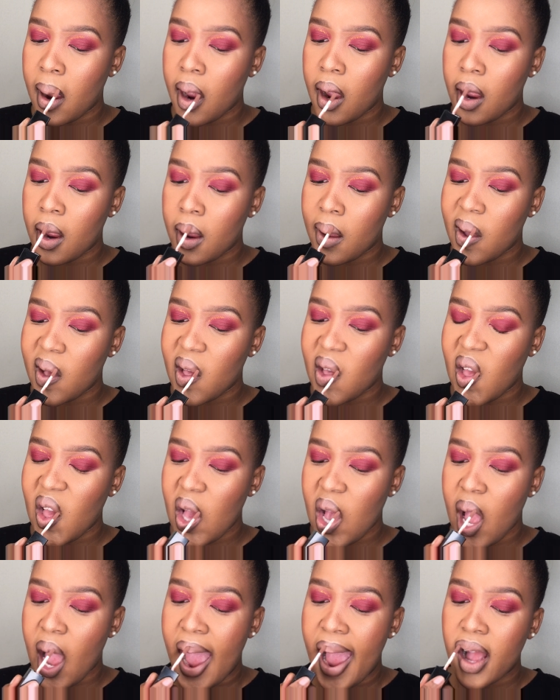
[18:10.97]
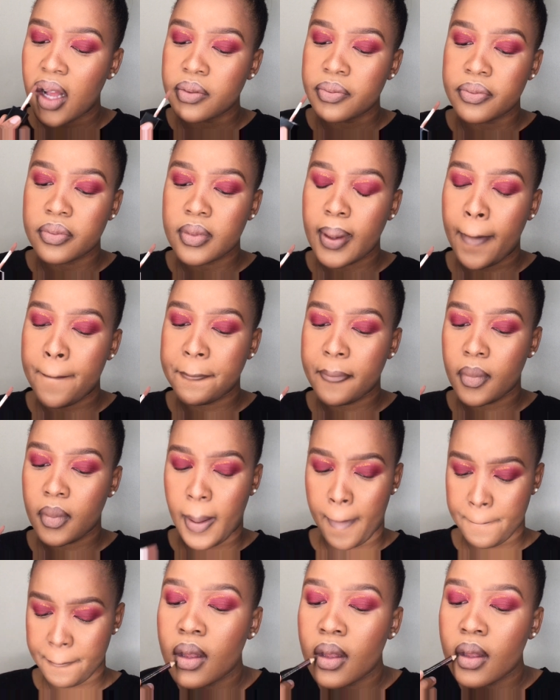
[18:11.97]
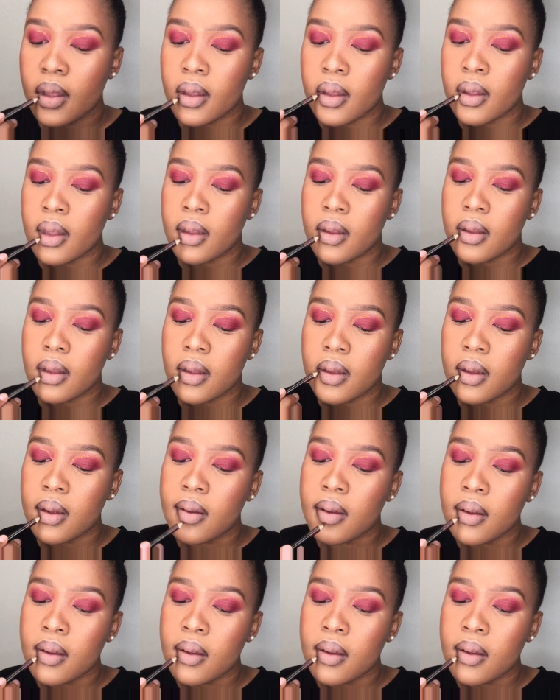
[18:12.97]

in the description box down below